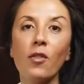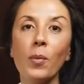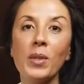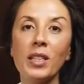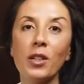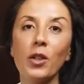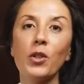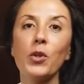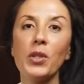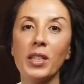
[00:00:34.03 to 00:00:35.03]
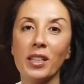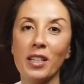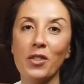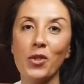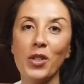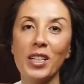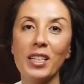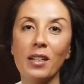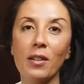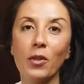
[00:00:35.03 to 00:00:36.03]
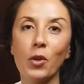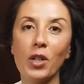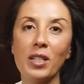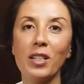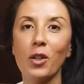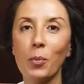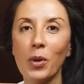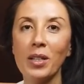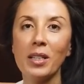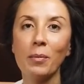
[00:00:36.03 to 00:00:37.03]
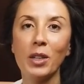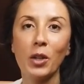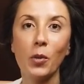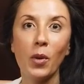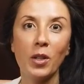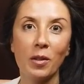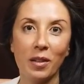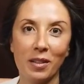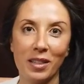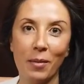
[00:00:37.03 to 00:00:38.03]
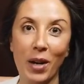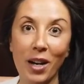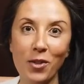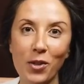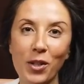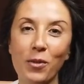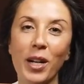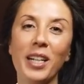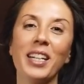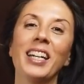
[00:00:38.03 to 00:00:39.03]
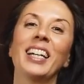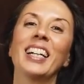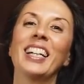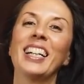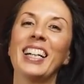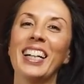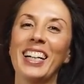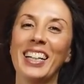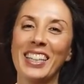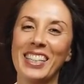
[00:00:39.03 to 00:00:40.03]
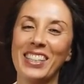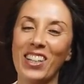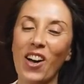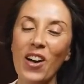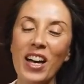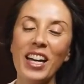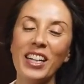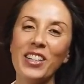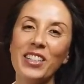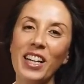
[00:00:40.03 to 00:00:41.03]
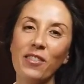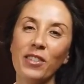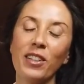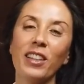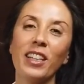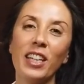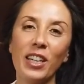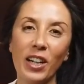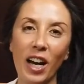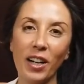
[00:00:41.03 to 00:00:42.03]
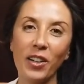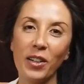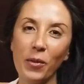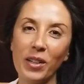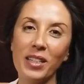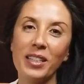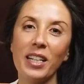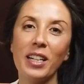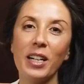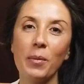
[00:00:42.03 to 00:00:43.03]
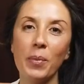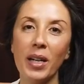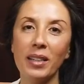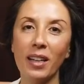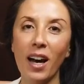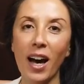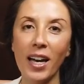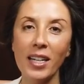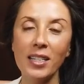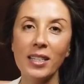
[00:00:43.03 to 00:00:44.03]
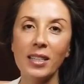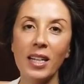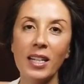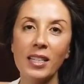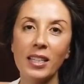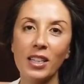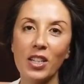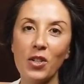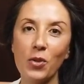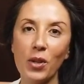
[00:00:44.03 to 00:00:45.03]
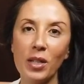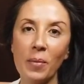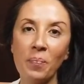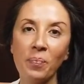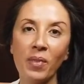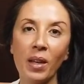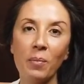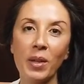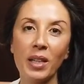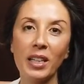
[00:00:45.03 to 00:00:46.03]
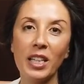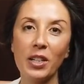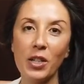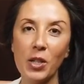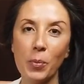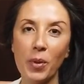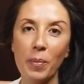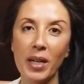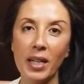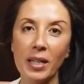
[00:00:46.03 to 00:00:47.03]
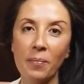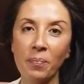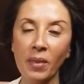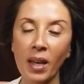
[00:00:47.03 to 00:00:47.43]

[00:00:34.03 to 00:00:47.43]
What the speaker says: from 0 to 600, of course, 0 point something. You want some hydrogen, right? So you definitely are going to want to set it up at the highest, 600 milliliters per minute.